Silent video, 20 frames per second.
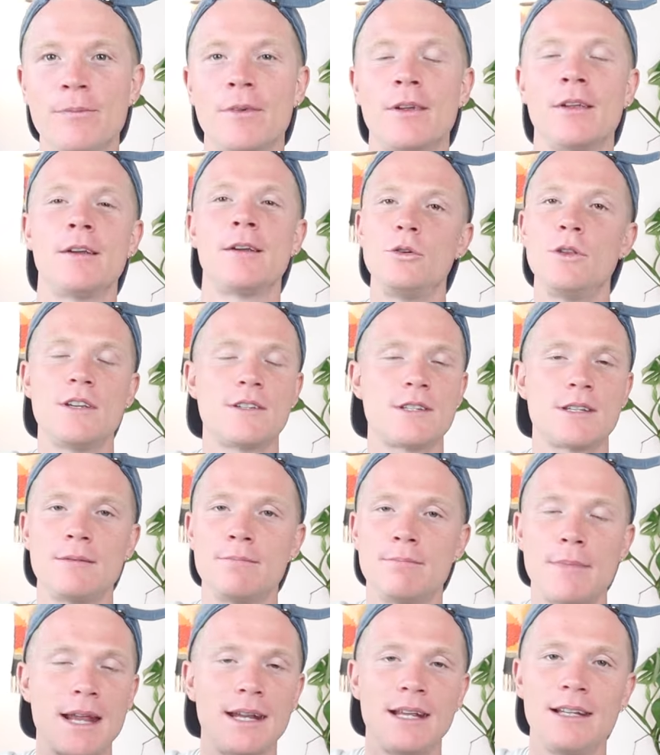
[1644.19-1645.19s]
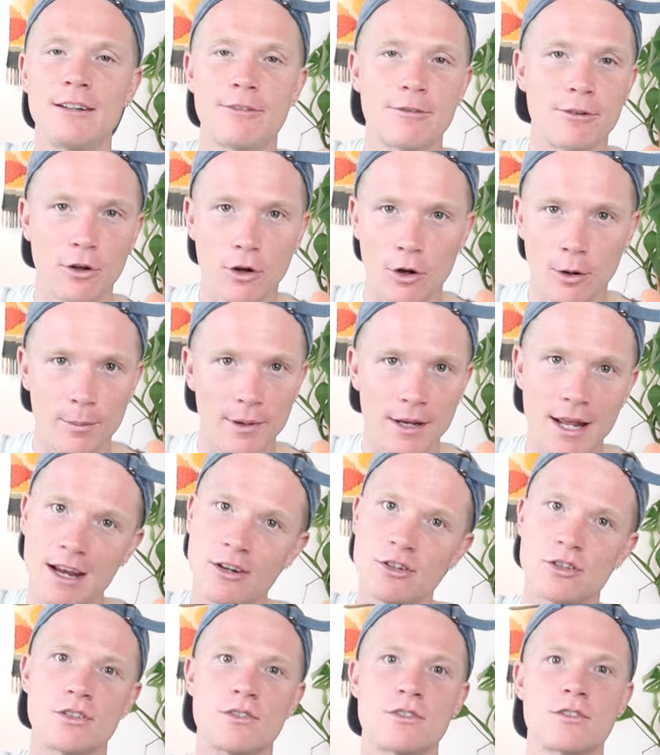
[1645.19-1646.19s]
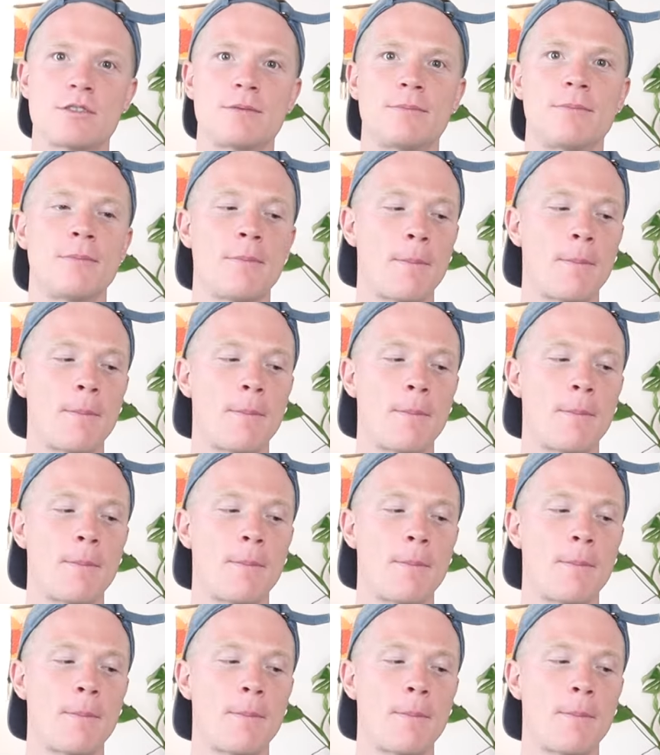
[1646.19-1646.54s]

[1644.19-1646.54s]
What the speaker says: I do this in many different combinations.